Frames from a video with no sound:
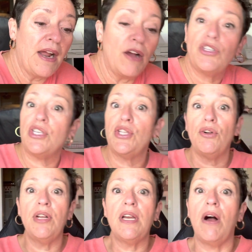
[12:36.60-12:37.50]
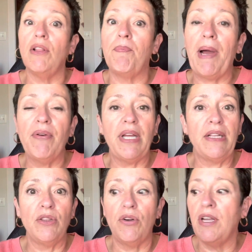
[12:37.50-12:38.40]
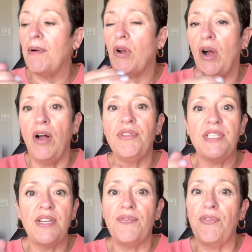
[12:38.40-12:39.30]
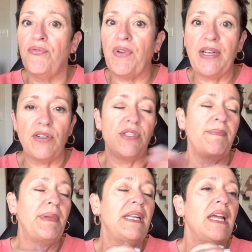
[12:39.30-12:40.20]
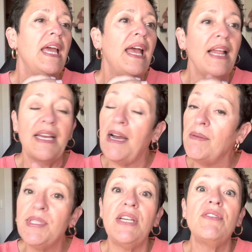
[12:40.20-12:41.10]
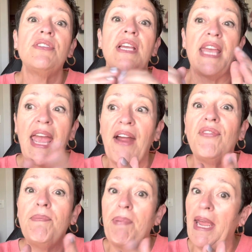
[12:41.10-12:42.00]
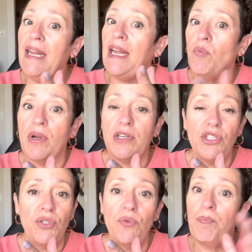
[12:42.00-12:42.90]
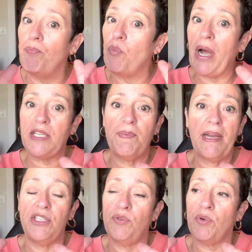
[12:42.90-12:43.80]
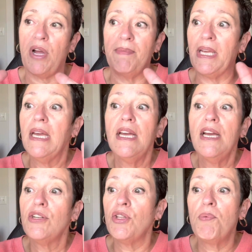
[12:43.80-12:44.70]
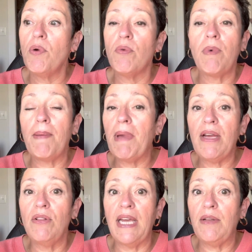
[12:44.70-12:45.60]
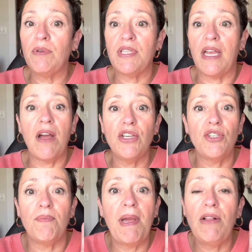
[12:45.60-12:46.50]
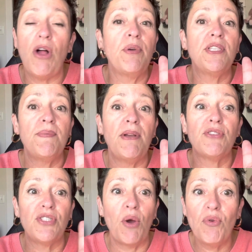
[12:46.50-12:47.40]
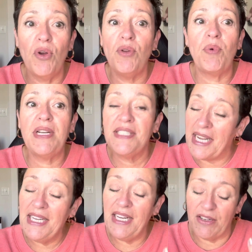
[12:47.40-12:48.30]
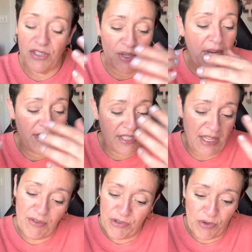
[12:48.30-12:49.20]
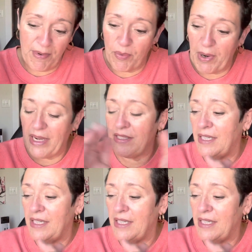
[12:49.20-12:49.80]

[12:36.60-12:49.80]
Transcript: just learning all about it and learning about all these different vendors. I mean, like, I'm serious, like every payday, 1 or 2 wax packages were coming, to the point where my mail lady would say, gosh, your mail always smells so good. What is in here? So I had to tell her the story about wax,